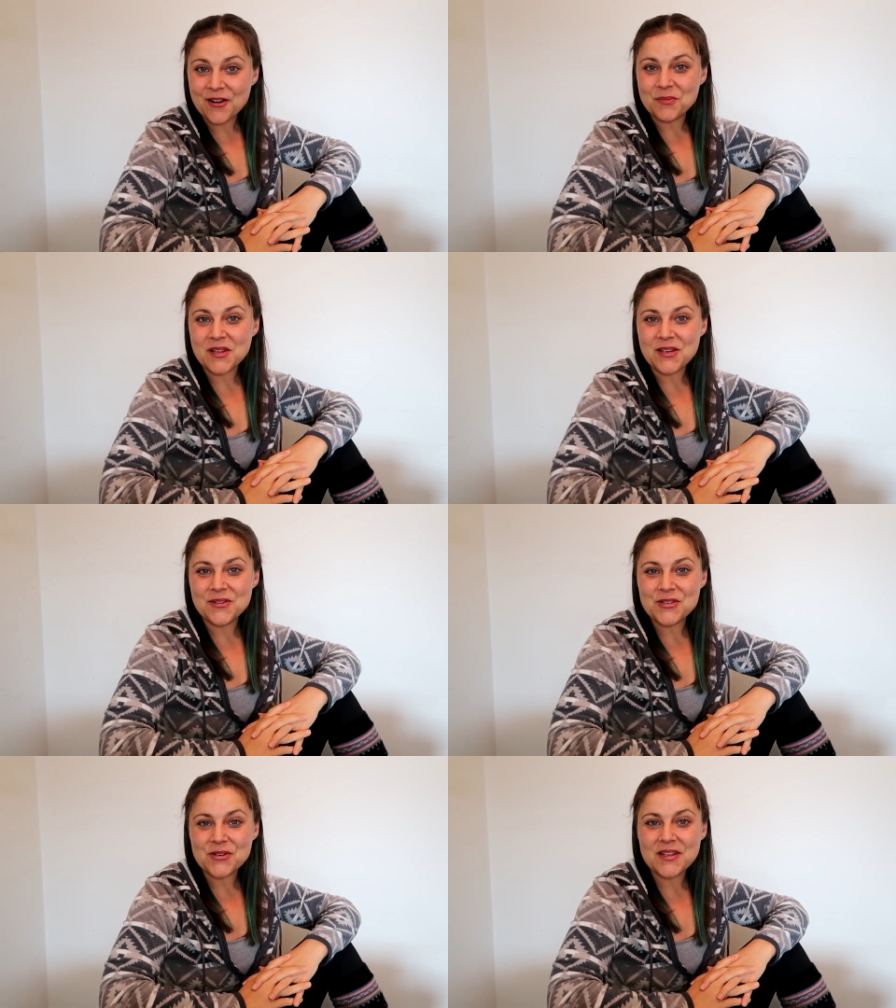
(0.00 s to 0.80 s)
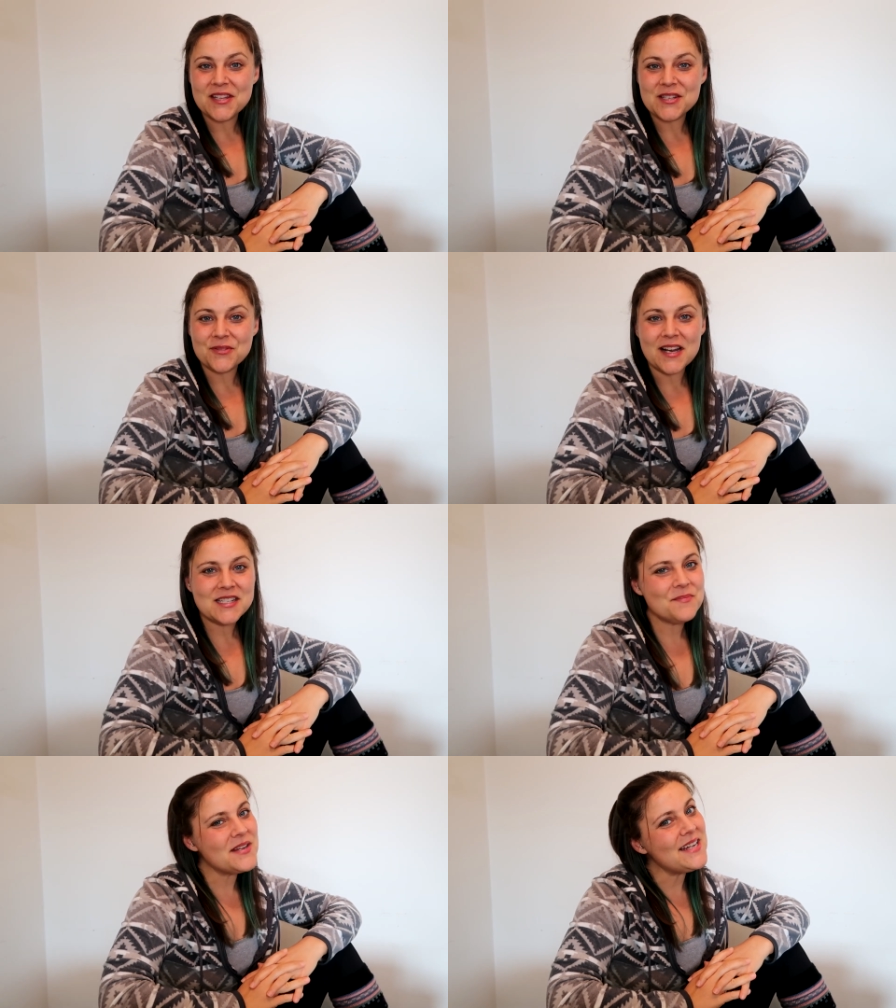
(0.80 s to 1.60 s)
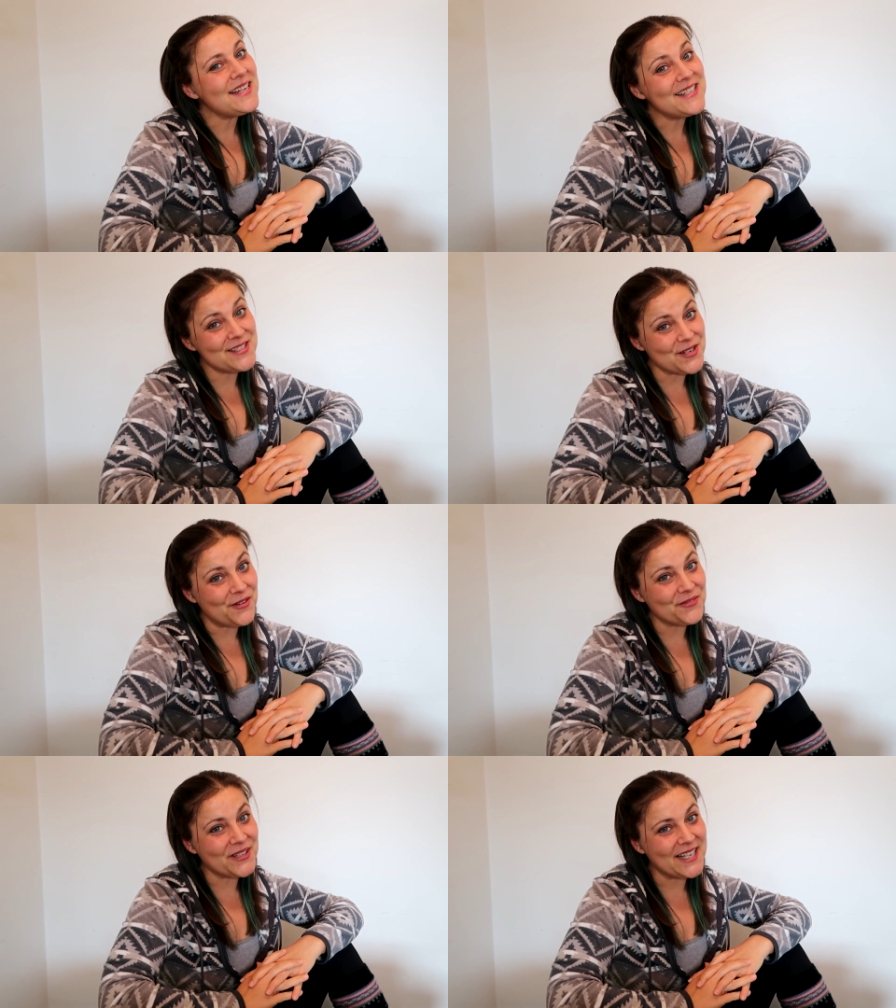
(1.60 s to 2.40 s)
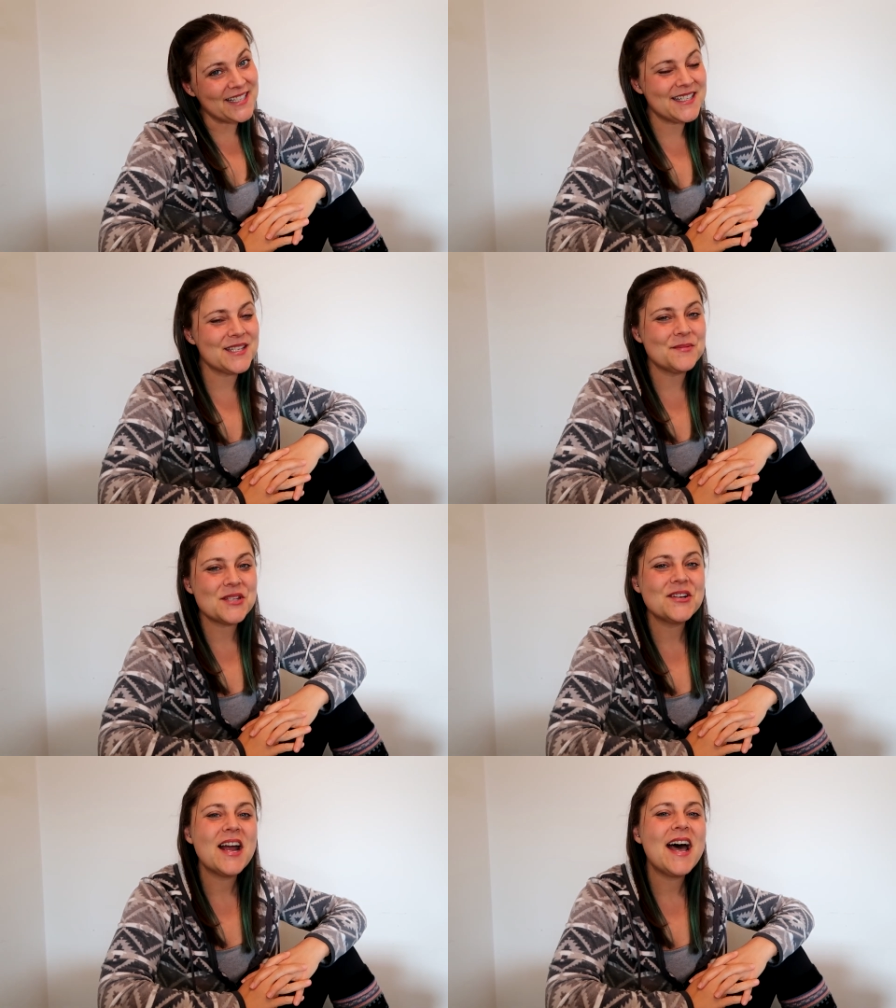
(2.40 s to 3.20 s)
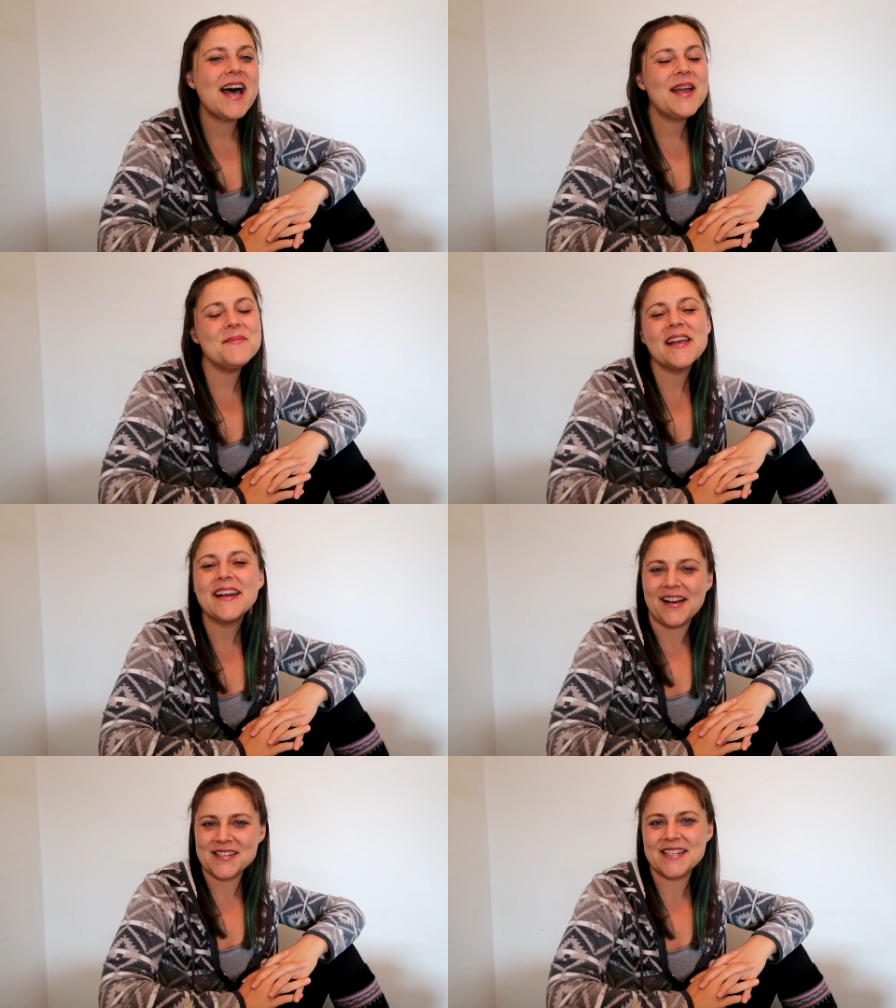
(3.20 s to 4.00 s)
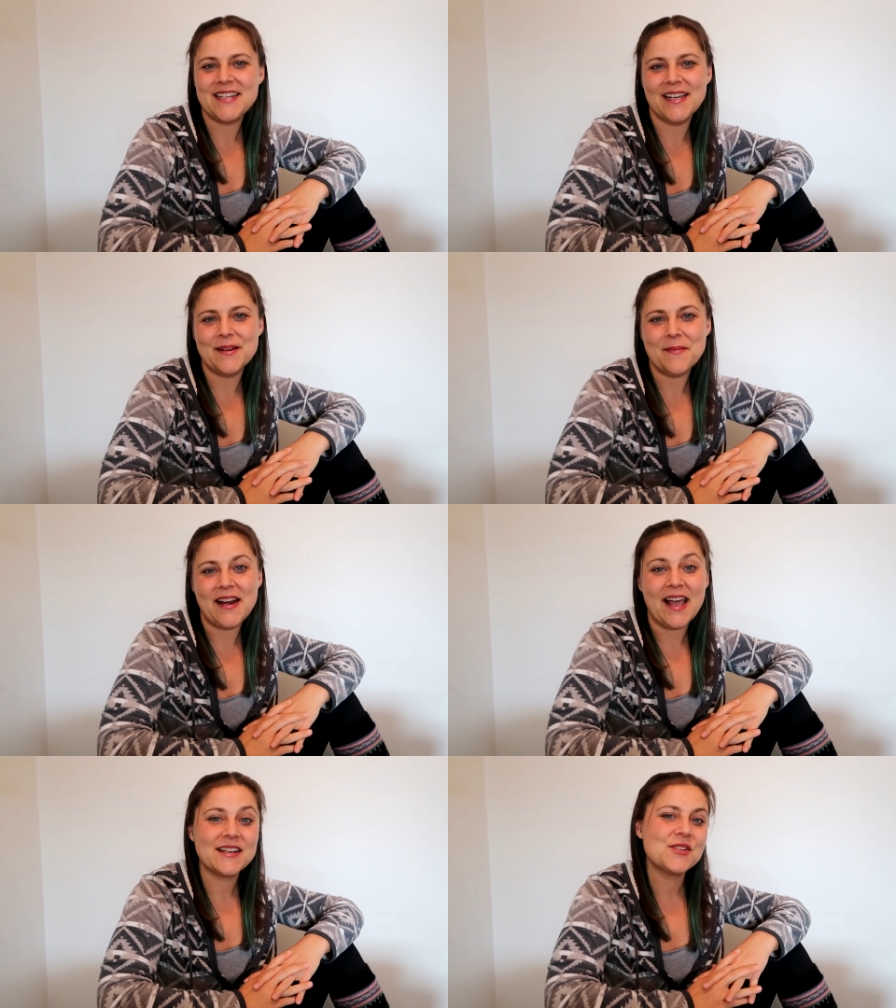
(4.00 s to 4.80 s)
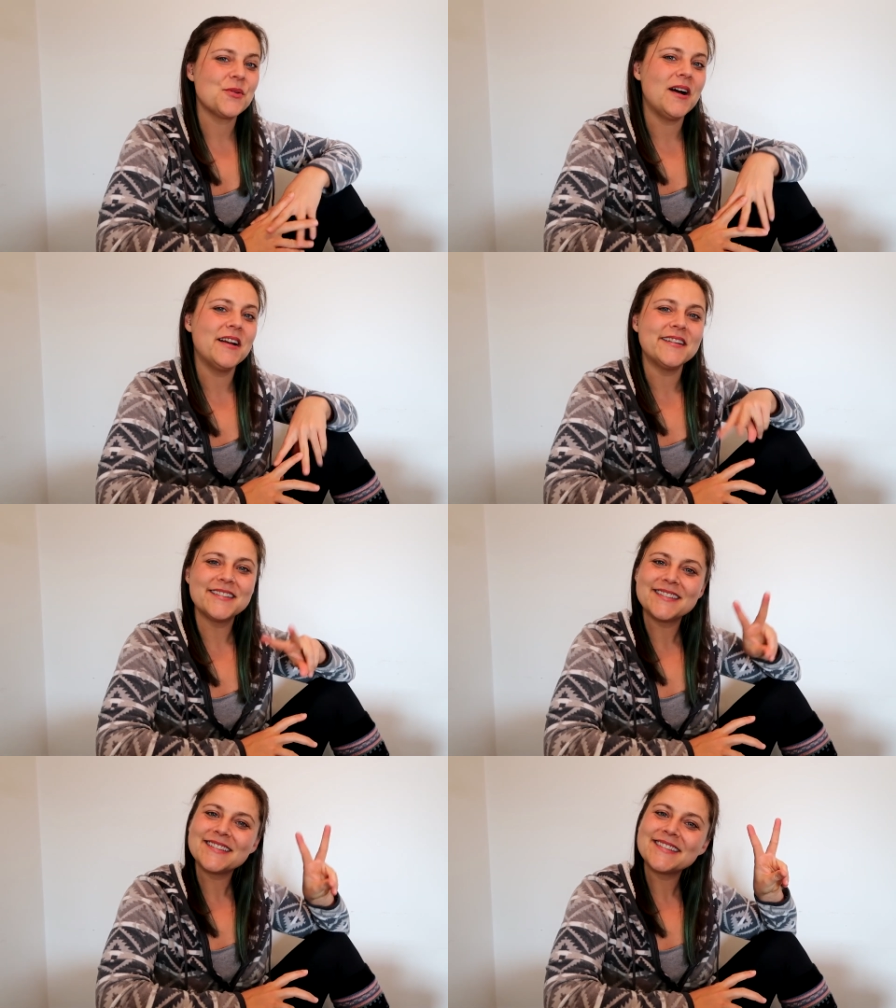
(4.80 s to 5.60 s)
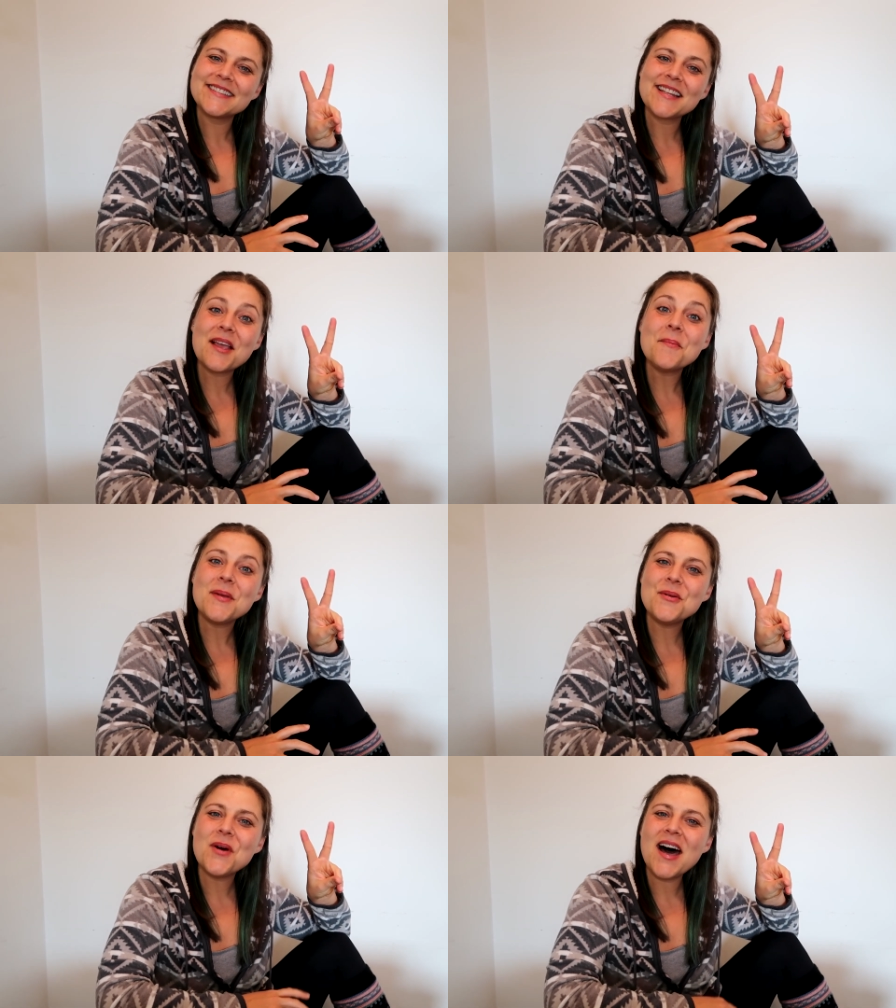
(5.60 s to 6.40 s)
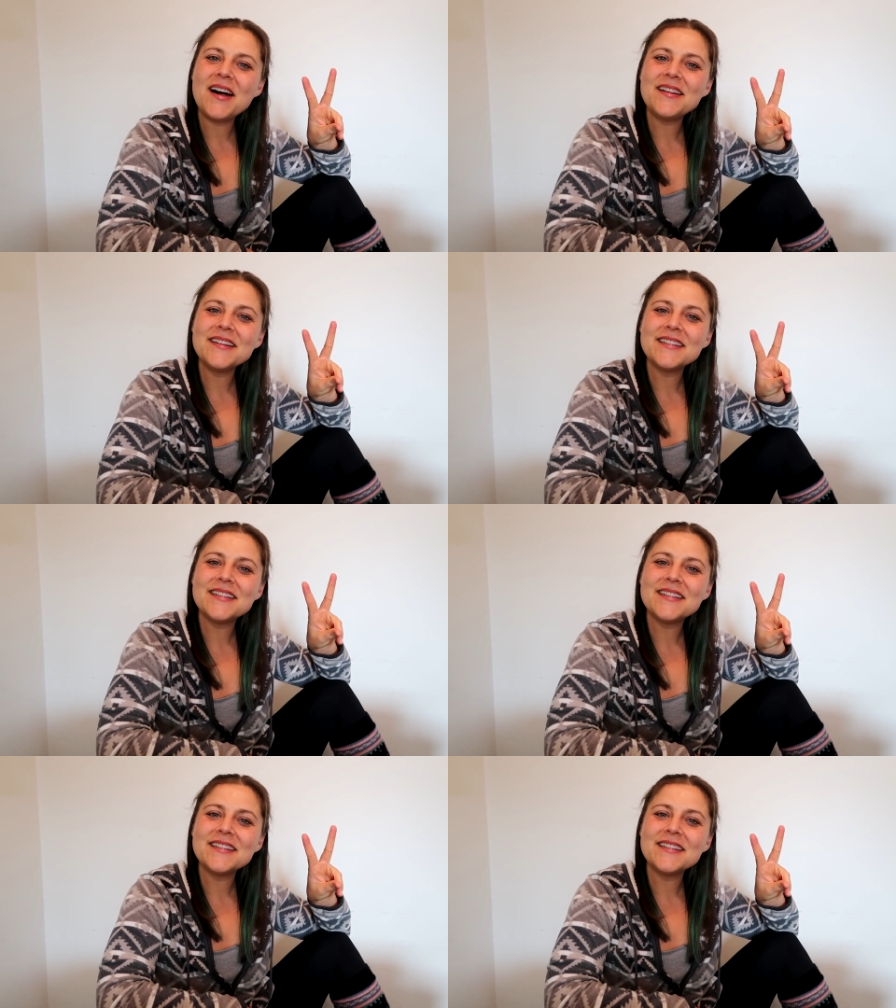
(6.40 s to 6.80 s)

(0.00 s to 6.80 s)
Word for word: I hope that you enjoyed this recipe. Don't forget to subscribe, and I'll see you in my next one. Be well.